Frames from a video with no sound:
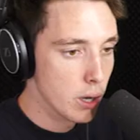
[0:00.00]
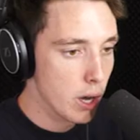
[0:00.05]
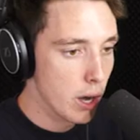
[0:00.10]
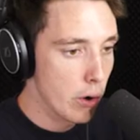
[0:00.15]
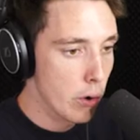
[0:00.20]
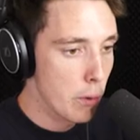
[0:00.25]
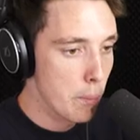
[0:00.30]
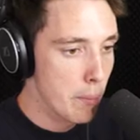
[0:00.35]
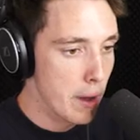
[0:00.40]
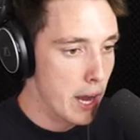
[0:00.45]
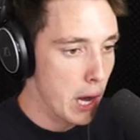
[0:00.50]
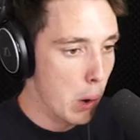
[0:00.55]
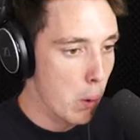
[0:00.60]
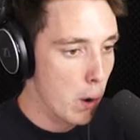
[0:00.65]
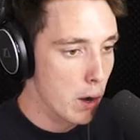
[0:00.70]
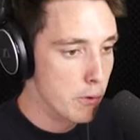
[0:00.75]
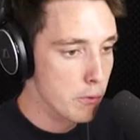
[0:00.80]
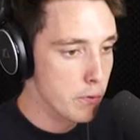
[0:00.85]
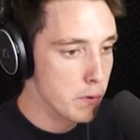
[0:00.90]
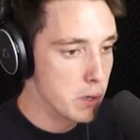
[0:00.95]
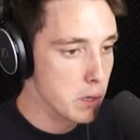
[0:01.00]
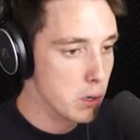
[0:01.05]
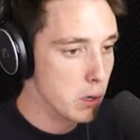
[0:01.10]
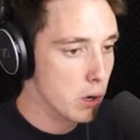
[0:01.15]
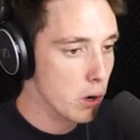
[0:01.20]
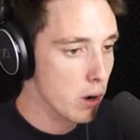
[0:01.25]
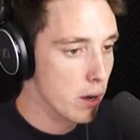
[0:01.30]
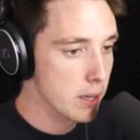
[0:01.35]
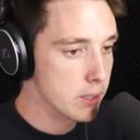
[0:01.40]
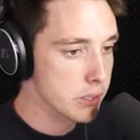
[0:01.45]
I will make one for you
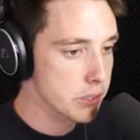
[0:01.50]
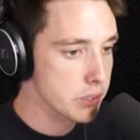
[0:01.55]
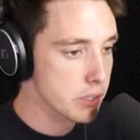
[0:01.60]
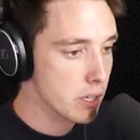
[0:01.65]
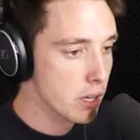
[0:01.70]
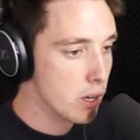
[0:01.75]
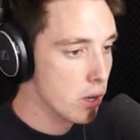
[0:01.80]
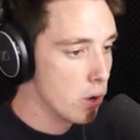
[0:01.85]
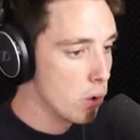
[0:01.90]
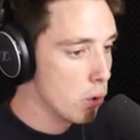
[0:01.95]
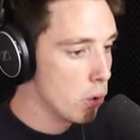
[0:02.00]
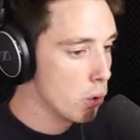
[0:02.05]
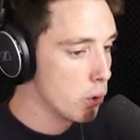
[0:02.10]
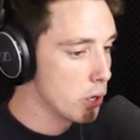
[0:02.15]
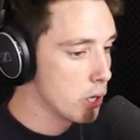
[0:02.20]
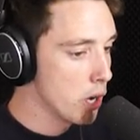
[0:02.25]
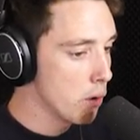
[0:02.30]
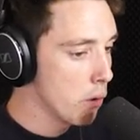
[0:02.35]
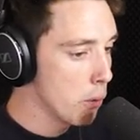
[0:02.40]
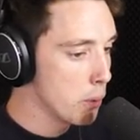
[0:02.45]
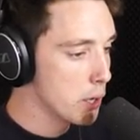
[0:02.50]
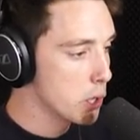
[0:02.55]
guys. Oh, you know what